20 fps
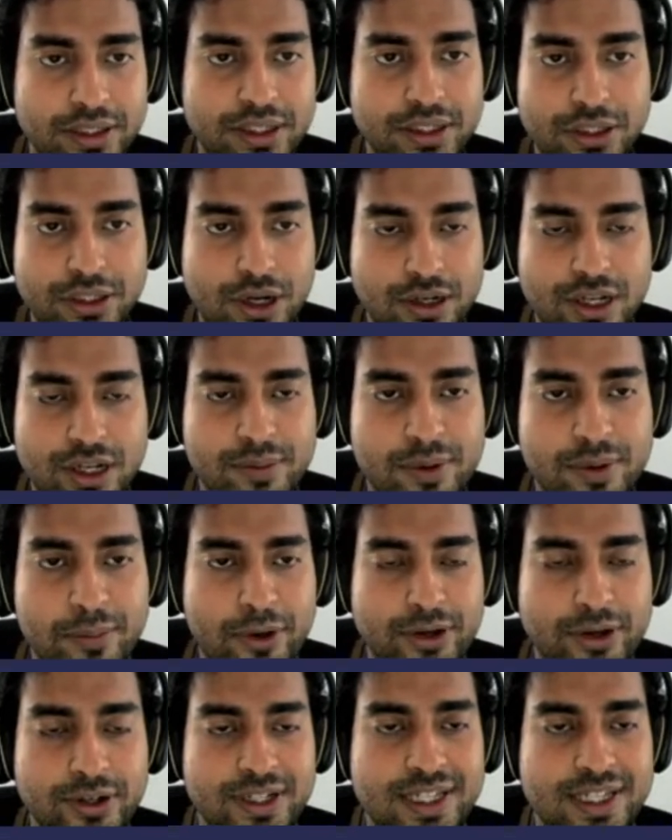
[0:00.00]
document
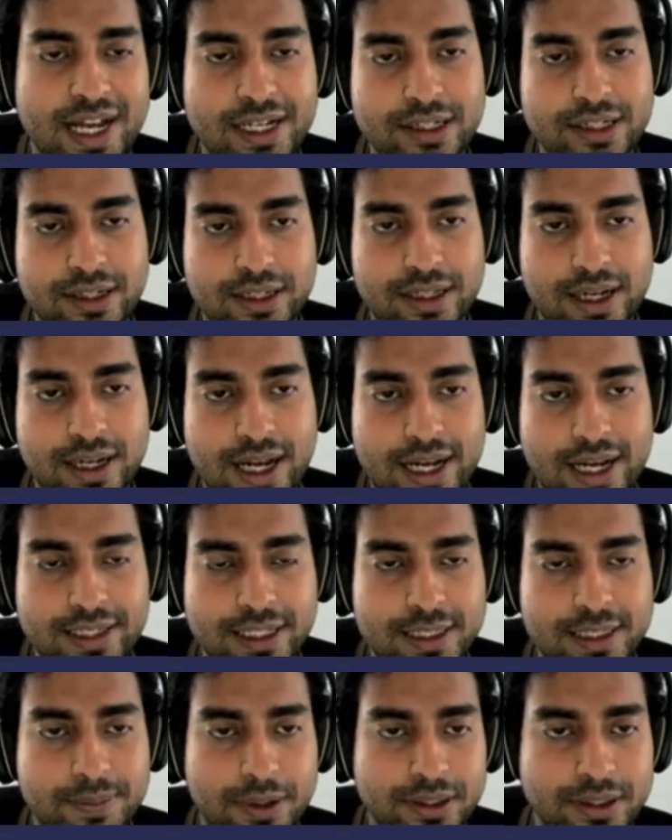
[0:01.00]
module is actually the
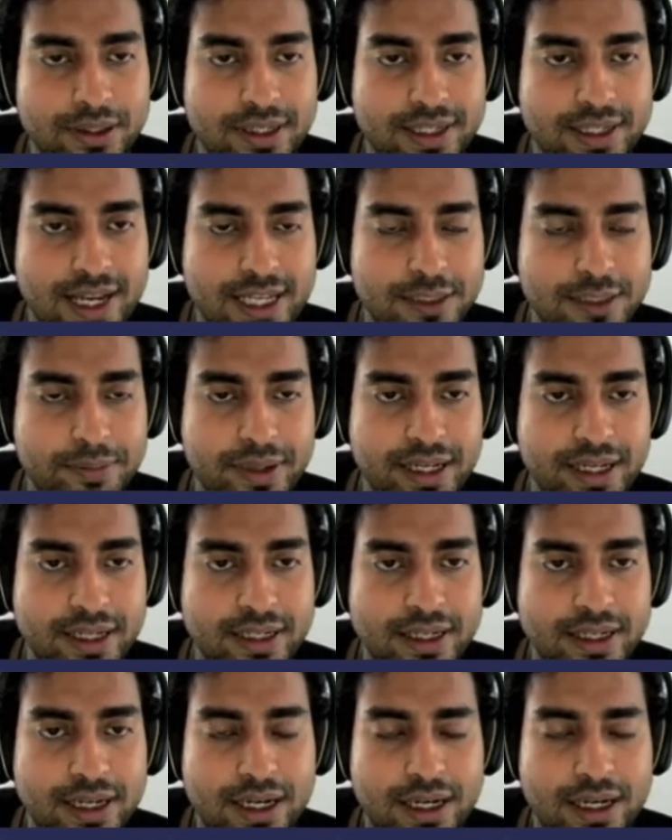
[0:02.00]
assets module. It has
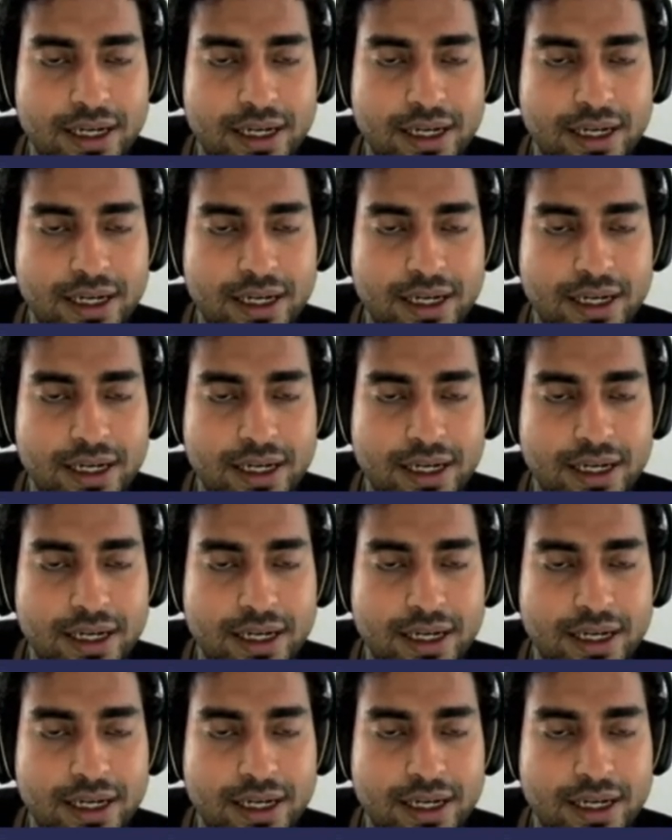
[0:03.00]
been